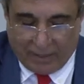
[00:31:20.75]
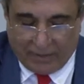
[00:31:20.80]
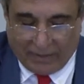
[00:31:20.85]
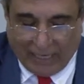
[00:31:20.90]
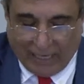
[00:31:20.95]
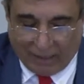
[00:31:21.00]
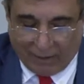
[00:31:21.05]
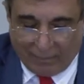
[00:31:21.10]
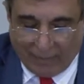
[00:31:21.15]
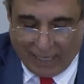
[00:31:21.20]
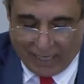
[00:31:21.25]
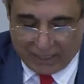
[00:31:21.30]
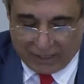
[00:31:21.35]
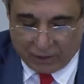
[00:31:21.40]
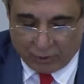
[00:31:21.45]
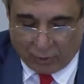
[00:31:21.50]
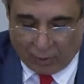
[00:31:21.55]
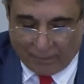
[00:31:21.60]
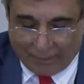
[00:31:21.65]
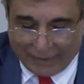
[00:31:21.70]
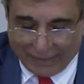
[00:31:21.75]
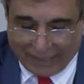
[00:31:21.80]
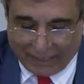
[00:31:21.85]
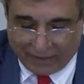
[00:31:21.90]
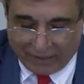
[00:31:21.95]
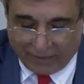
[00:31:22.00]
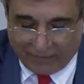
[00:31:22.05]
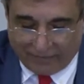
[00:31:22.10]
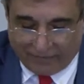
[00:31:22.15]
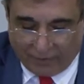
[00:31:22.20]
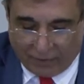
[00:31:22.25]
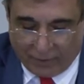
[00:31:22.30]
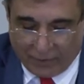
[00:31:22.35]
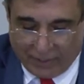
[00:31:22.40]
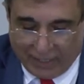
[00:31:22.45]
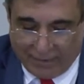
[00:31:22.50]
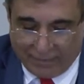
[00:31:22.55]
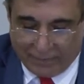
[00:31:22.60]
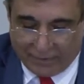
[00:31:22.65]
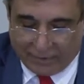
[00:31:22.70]
The Almighty completed for
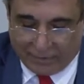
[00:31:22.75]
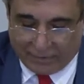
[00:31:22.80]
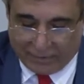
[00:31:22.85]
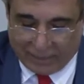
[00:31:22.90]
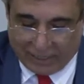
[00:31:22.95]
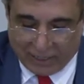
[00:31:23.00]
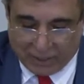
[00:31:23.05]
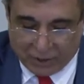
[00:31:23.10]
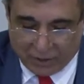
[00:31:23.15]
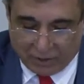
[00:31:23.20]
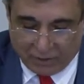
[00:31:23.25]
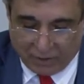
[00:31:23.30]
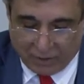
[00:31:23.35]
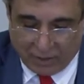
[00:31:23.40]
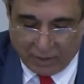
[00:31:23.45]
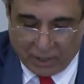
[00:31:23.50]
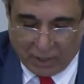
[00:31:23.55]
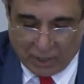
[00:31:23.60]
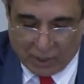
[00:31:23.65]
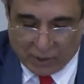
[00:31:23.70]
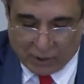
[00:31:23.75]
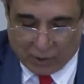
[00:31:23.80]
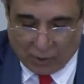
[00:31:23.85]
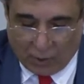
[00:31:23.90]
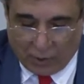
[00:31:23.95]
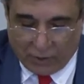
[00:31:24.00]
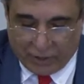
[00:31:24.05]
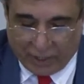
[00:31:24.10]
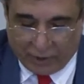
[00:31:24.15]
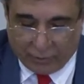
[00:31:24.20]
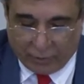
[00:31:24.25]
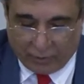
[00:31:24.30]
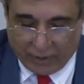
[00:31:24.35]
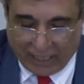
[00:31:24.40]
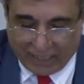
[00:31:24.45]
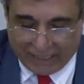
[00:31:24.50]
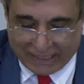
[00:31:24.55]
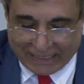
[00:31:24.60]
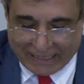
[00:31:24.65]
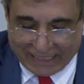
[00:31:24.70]
them the religion, so they do
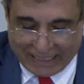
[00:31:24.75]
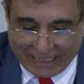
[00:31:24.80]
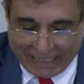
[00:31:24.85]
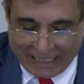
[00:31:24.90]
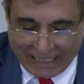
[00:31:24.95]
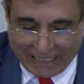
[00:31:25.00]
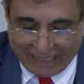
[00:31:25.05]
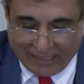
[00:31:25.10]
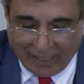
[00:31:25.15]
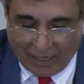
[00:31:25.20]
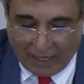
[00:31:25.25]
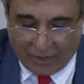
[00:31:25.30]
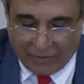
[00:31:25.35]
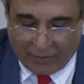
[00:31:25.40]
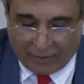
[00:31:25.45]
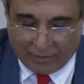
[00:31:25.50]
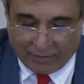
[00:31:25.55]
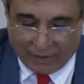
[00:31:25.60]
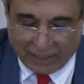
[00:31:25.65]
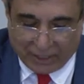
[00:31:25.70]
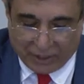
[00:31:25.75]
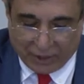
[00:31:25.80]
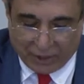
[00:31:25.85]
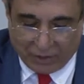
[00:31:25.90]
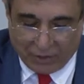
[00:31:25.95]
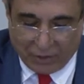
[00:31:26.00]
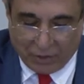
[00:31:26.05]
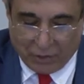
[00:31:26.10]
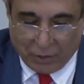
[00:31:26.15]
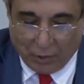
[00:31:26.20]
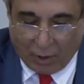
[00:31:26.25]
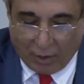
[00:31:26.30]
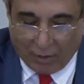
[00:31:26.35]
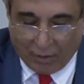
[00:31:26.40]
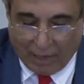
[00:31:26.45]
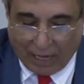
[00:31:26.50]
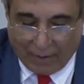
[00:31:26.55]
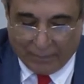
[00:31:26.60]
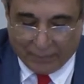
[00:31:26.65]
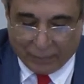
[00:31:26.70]
not need other religion
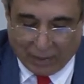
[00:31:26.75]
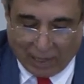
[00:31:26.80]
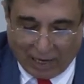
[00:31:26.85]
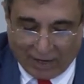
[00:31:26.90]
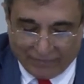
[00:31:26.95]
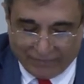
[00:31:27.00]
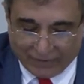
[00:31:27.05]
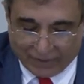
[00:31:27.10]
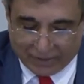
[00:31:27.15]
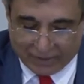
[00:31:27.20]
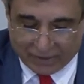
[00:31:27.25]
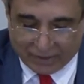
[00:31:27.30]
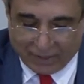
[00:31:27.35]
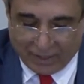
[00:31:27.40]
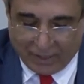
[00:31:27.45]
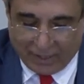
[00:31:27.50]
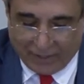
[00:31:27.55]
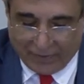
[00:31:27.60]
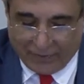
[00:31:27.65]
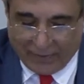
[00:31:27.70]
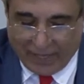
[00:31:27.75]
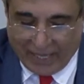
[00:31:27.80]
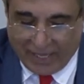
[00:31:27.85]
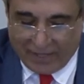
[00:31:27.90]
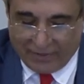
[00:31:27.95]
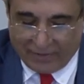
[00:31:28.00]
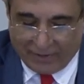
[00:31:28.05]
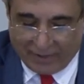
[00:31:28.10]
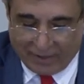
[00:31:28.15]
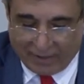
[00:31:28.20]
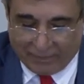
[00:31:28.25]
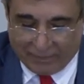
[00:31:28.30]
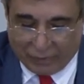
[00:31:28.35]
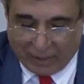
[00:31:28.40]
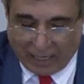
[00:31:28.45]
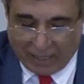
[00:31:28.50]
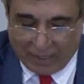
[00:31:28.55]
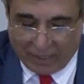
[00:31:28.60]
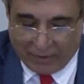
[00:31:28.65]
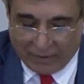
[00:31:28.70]
nor a prophet than their,
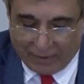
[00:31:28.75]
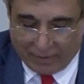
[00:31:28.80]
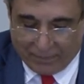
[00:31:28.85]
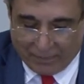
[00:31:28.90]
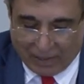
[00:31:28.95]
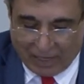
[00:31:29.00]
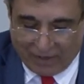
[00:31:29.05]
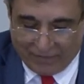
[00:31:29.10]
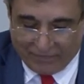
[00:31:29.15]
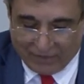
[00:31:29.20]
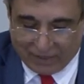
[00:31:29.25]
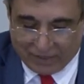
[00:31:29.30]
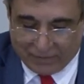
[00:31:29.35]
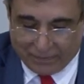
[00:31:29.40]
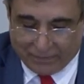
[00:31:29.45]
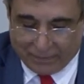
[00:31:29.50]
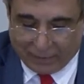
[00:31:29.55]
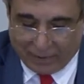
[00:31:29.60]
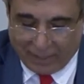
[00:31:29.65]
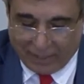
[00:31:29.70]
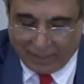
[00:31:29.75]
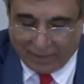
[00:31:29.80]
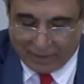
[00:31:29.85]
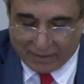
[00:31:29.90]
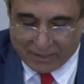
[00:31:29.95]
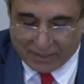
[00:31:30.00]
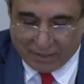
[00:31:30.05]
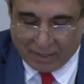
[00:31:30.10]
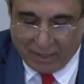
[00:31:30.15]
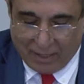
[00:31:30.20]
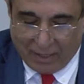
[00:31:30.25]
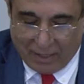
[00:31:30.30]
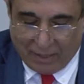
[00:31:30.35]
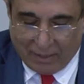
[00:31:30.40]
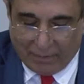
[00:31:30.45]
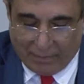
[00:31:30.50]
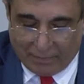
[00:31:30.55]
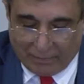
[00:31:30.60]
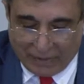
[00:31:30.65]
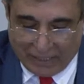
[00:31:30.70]
uh, their prophet prayers
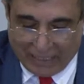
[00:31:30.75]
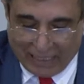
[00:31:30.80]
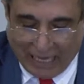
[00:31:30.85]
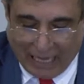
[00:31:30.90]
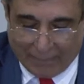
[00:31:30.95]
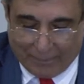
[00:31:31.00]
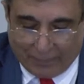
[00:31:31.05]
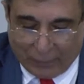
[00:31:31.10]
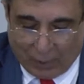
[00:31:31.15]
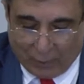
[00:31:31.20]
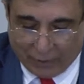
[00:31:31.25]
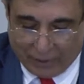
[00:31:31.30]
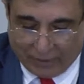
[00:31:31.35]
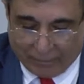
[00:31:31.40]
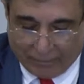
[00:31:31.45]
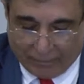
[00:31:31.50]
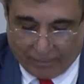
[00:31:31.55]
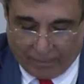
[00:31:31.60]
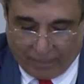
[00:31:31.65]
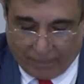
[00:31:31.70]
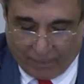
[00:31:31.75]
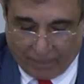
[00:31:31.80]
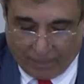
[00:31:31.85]
be upon him.